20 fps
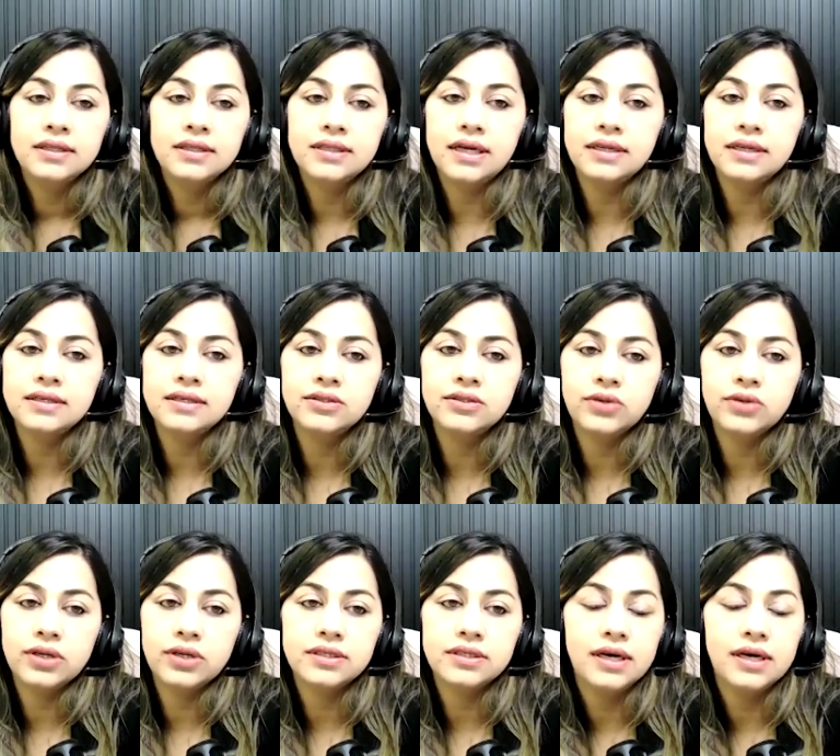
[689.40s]
That is
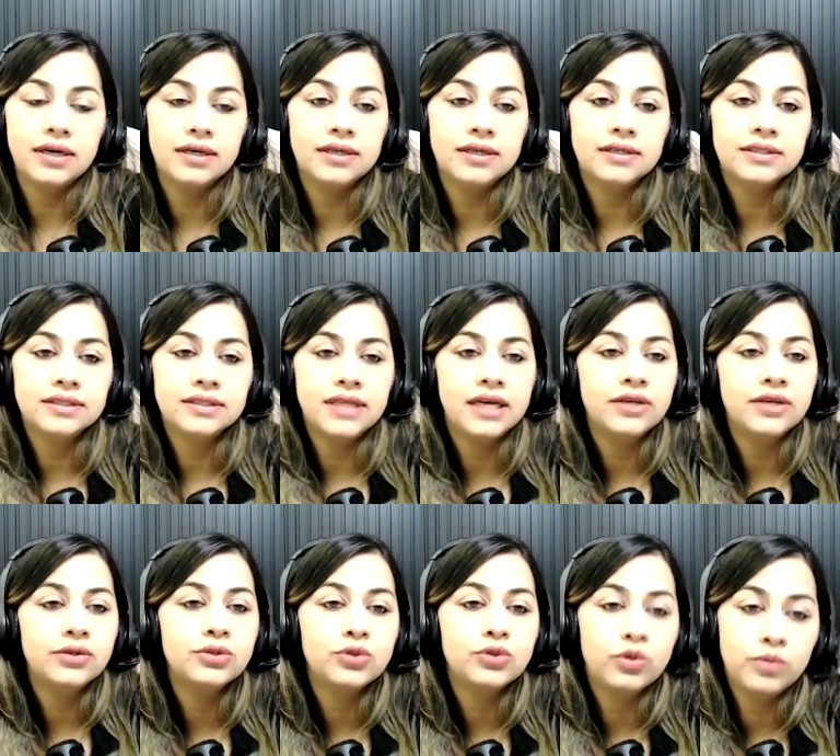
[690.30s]
great. Uh, thank
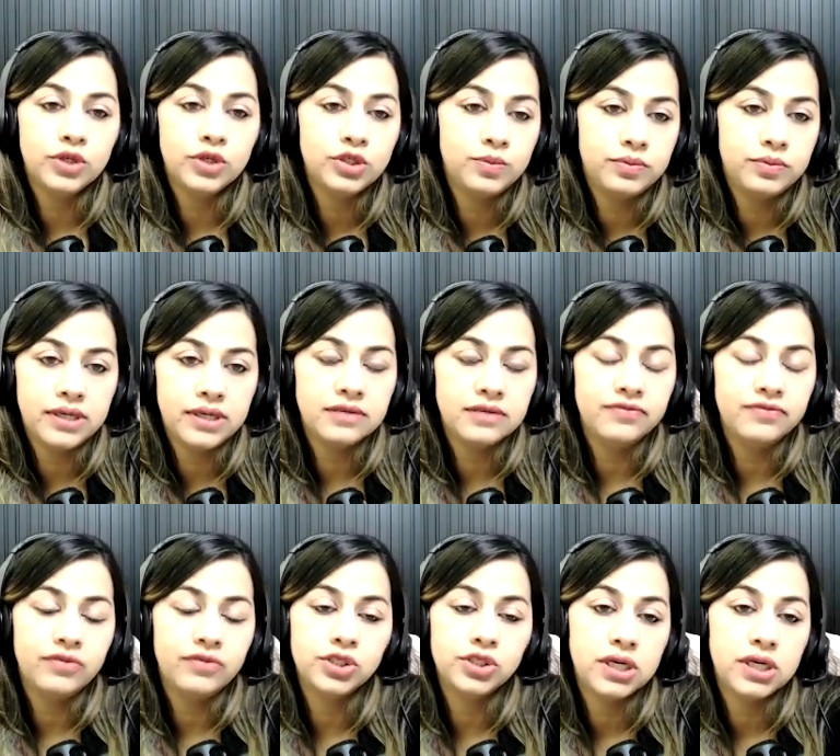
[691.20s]
you so much, Brandon,
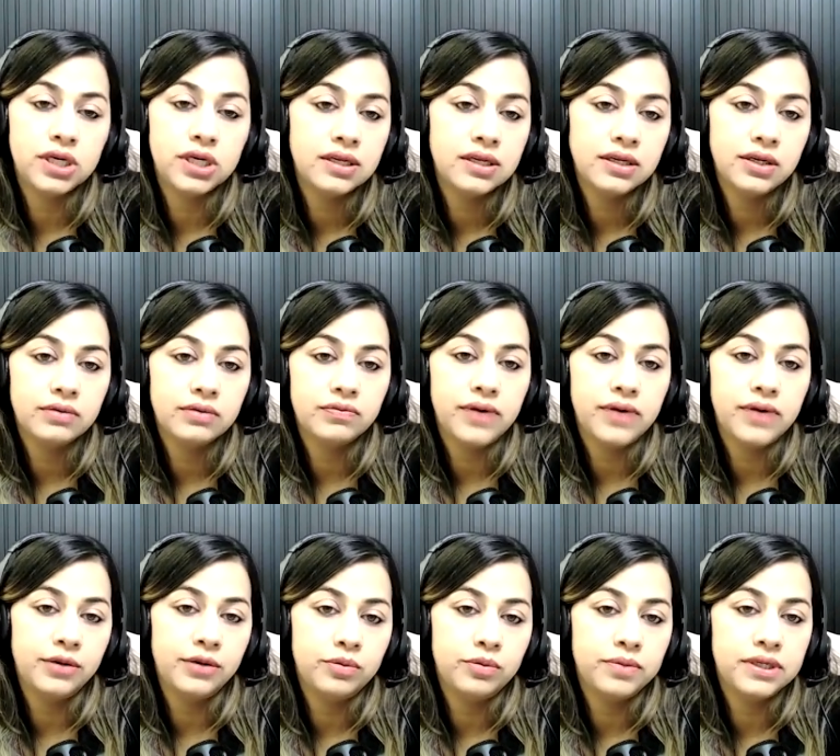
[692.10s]
for sharing your
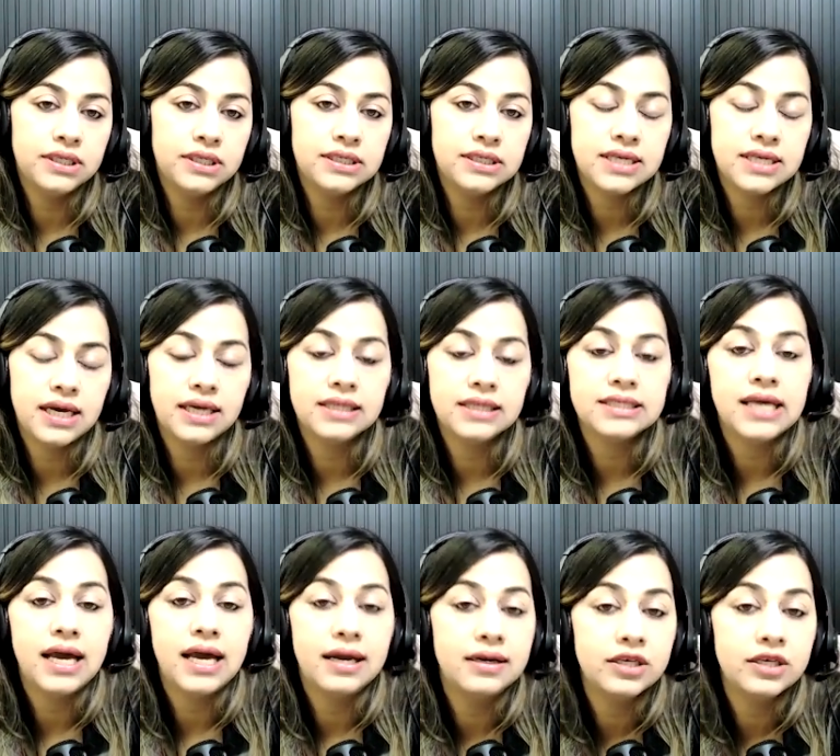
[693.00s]
valuable insights
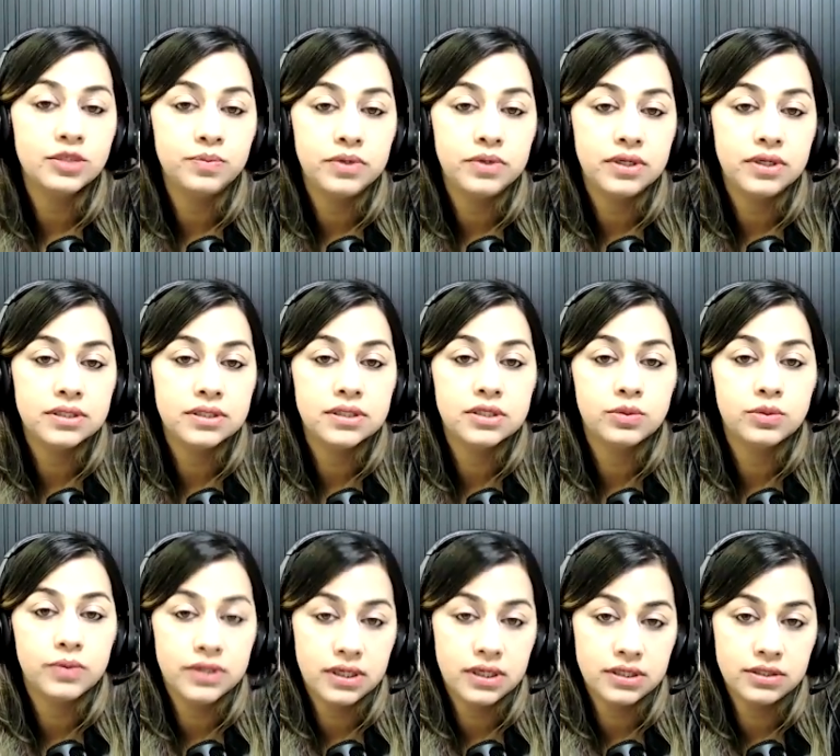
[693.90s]
and experiences
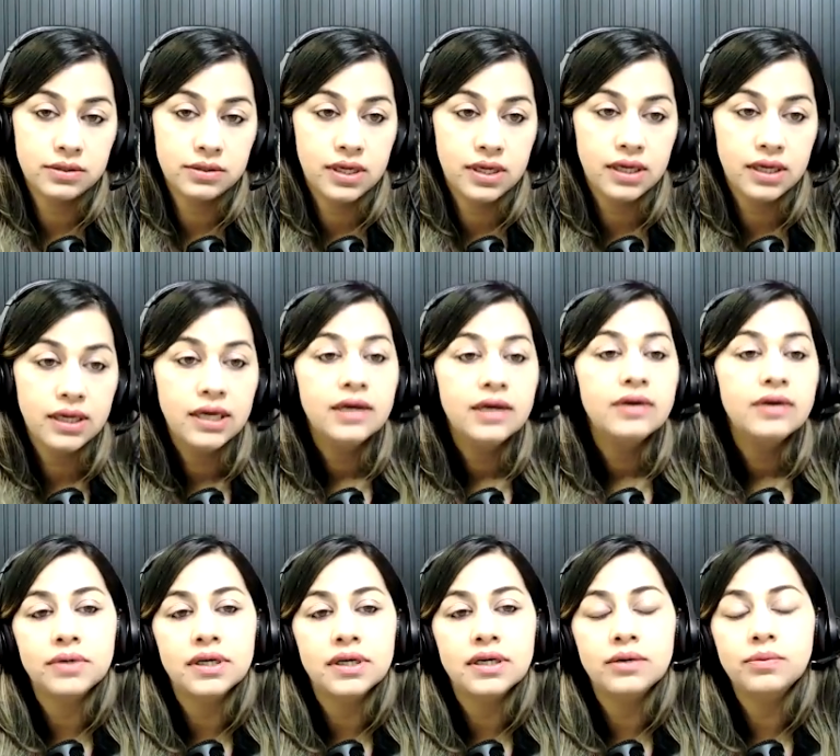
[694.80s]
with us today.
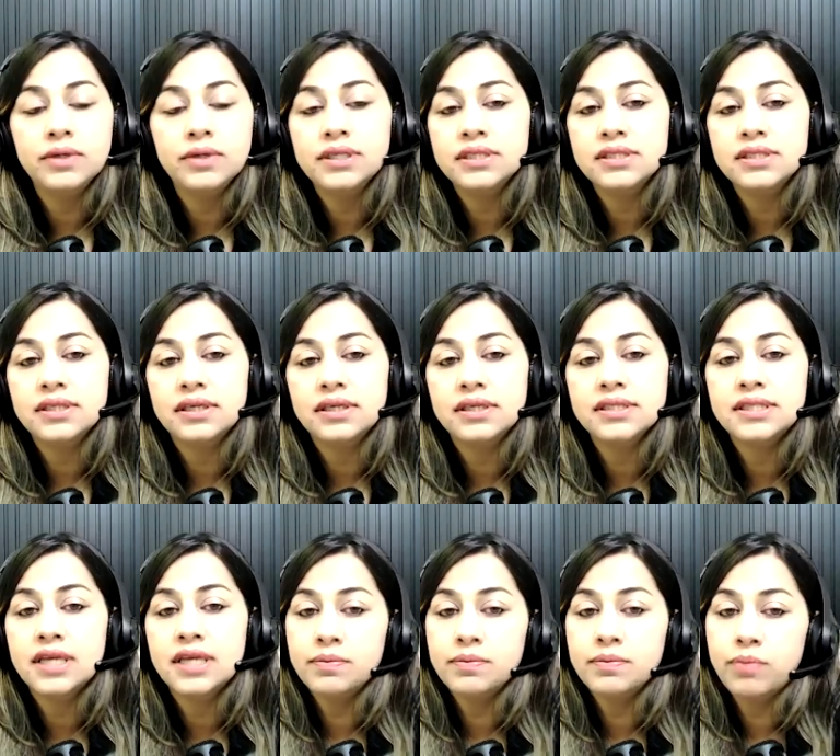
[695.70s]
Uh, we discussed
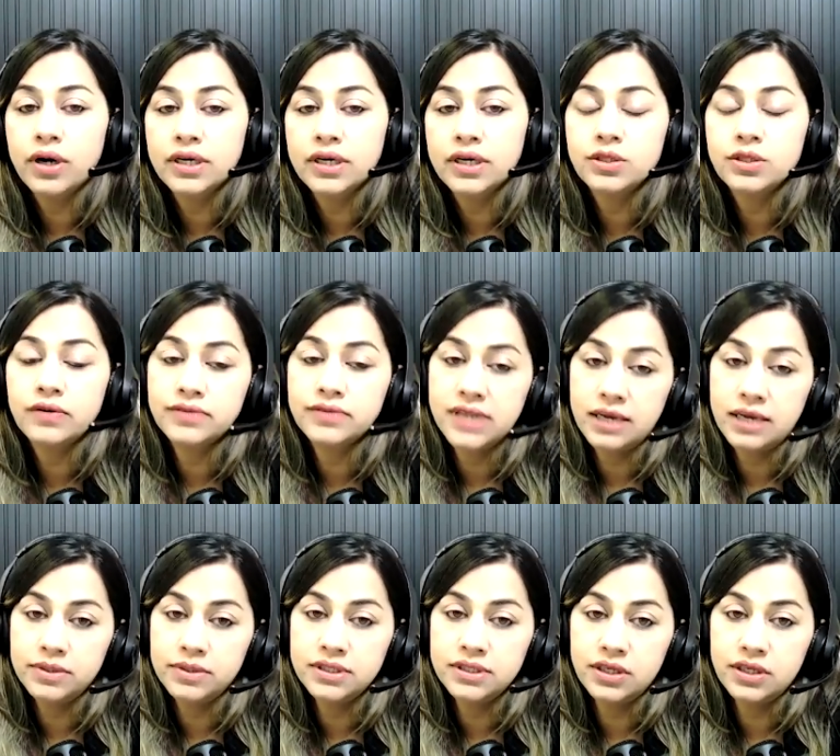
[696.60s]
the importance of
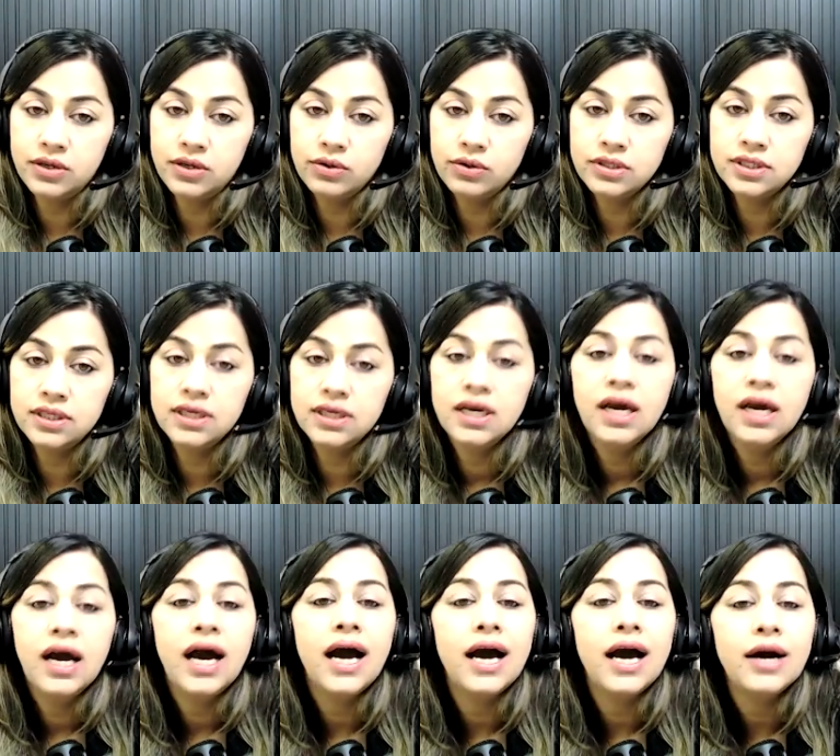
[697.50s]
cybersecurity,
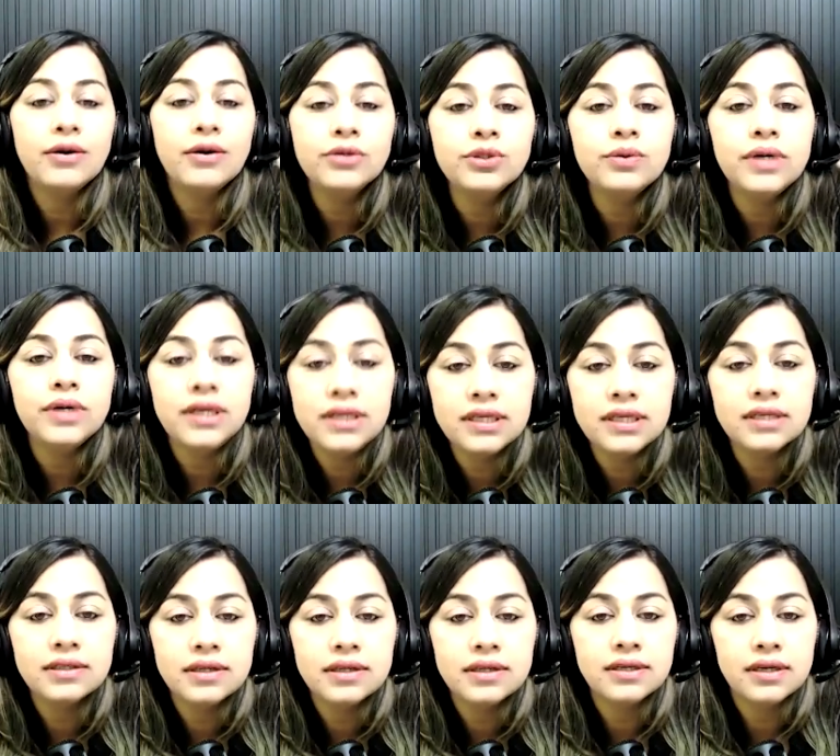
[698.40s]
how to
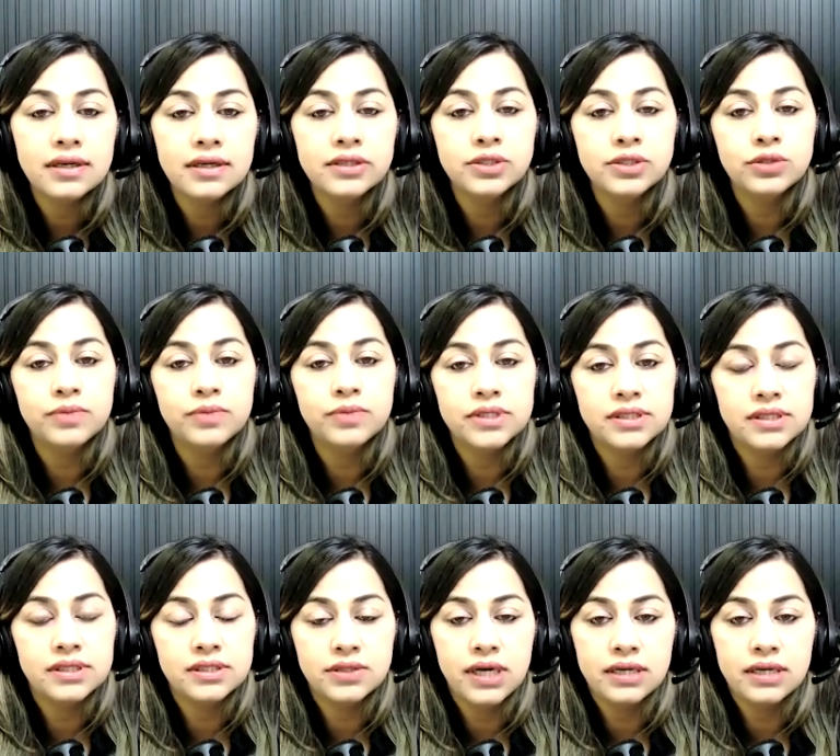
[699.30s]
integrate into
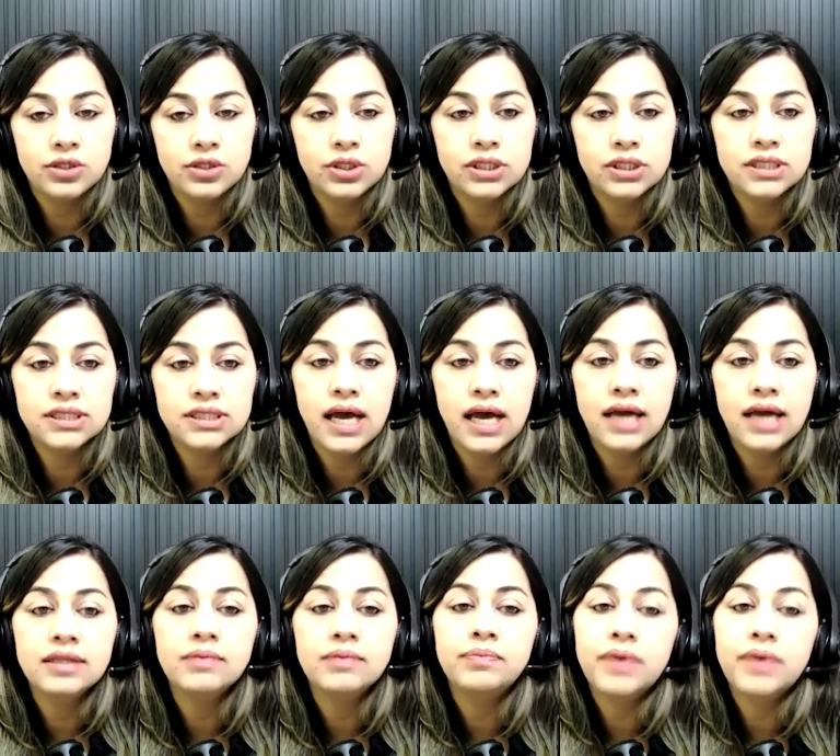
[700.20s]
business strategies,
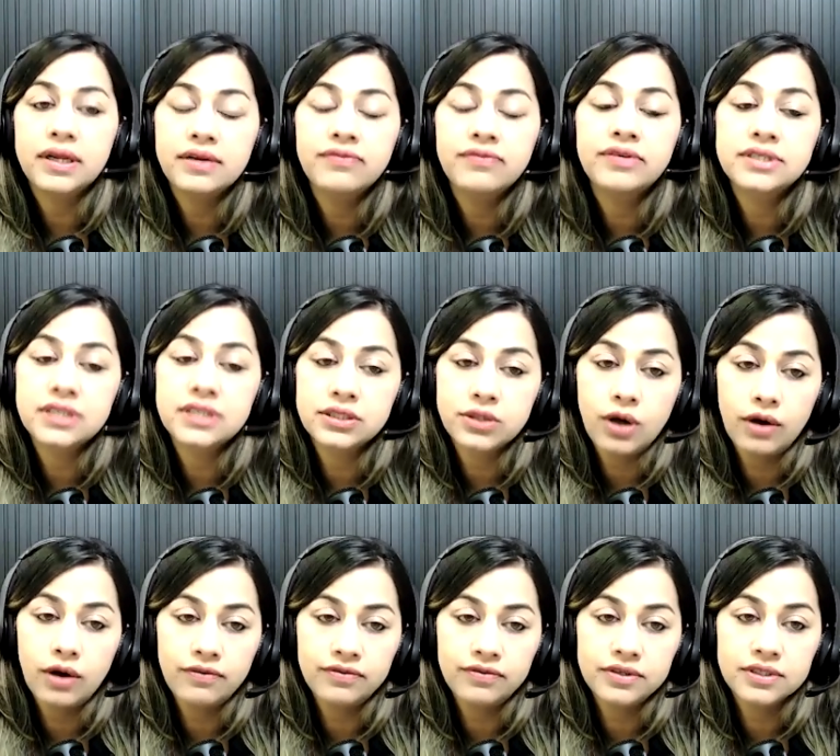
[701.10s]
and the benefits it
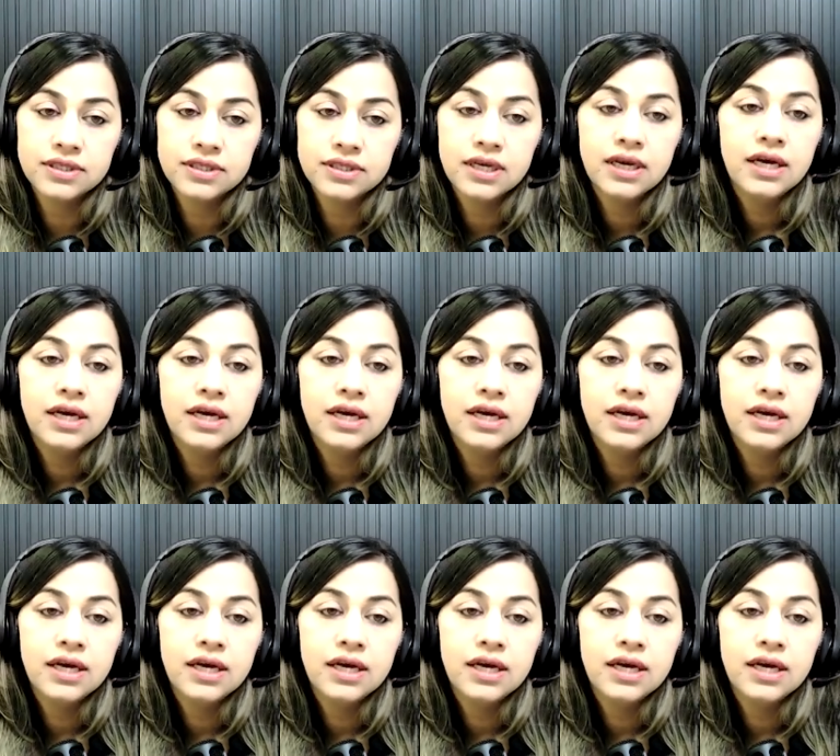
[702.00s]
offers.